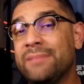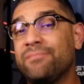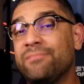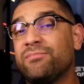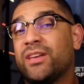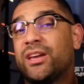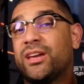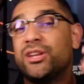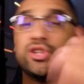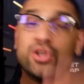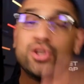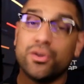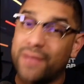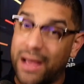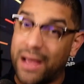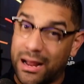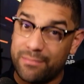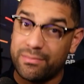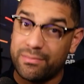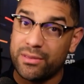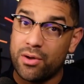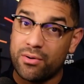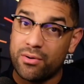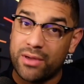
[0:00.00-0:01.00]
And you've got to
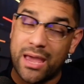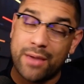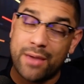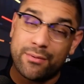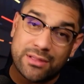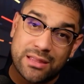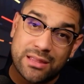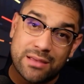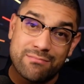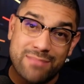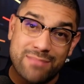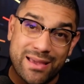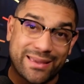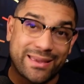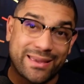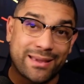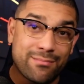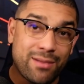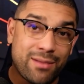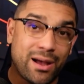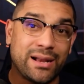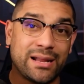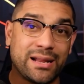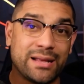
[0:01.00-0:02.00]
be okay with them making
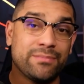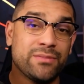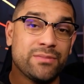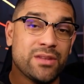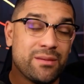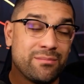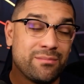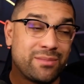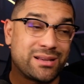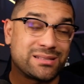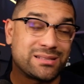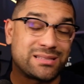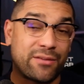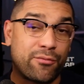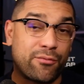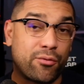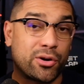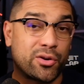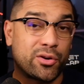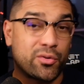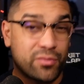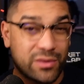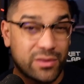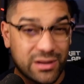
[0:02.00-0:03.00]
money, because they've worked
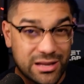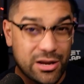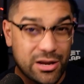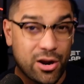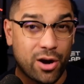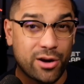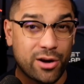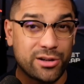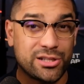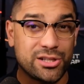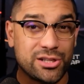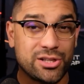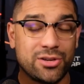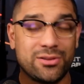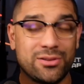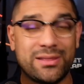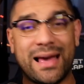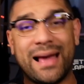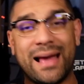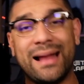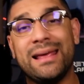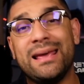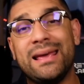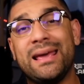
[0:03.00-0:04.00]
really hard to do that,
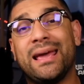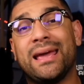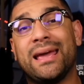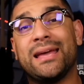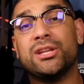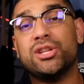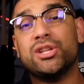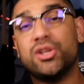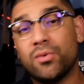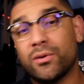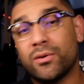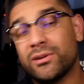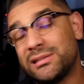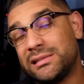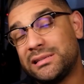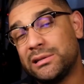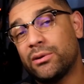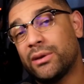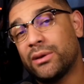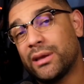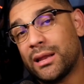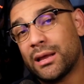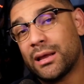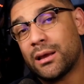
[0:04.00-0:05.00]
and you are still
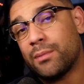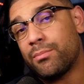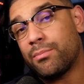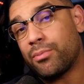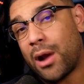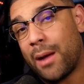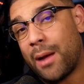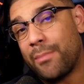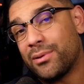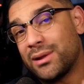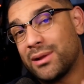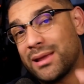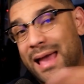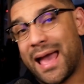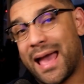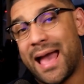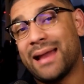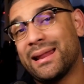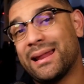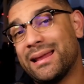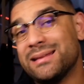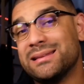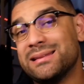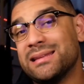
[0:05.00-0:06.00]
getting a property at
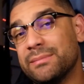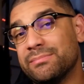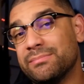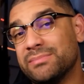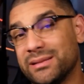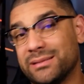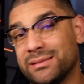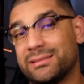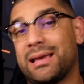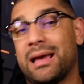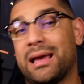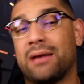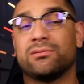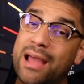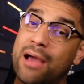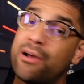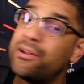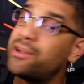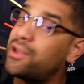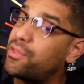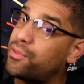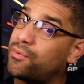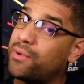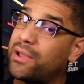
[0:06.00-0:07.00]
a deep discount.
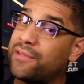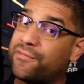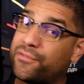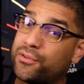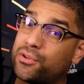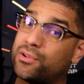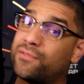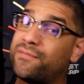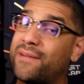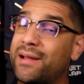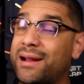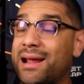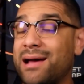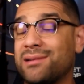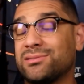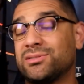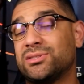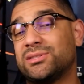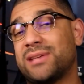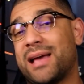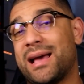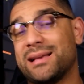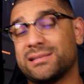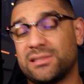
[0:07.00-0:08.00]
Another way for you to find houses
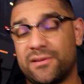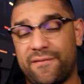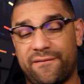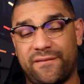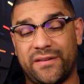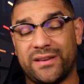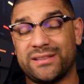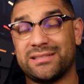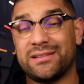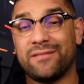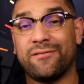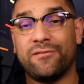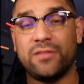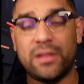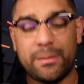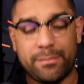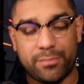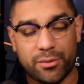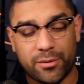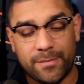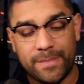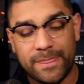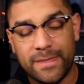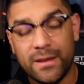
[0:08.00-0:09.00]
as a fix and flipper
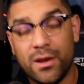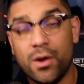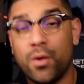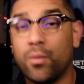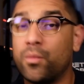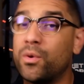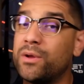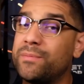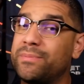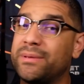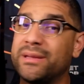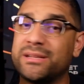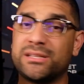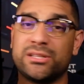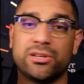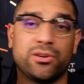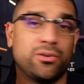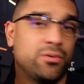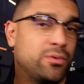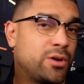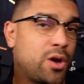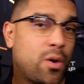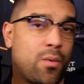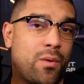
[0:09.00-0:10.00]
would be to
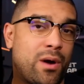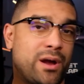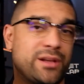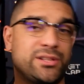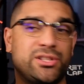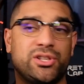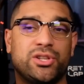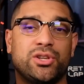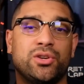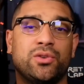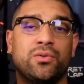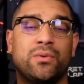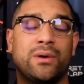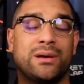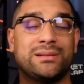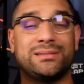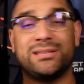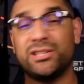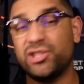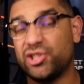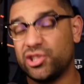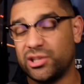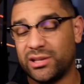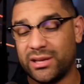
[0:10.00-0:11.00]
go on to
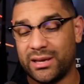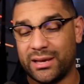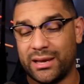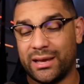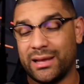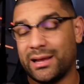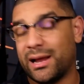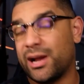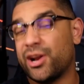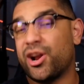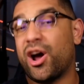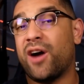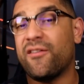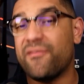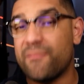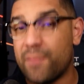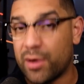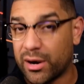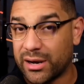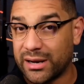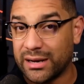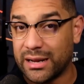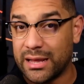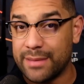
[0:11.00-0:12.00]
essentially an
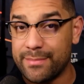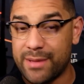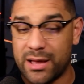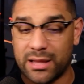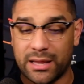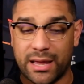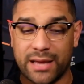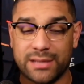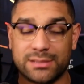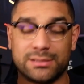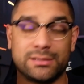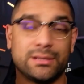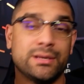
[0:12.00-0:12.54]
off-market MLS.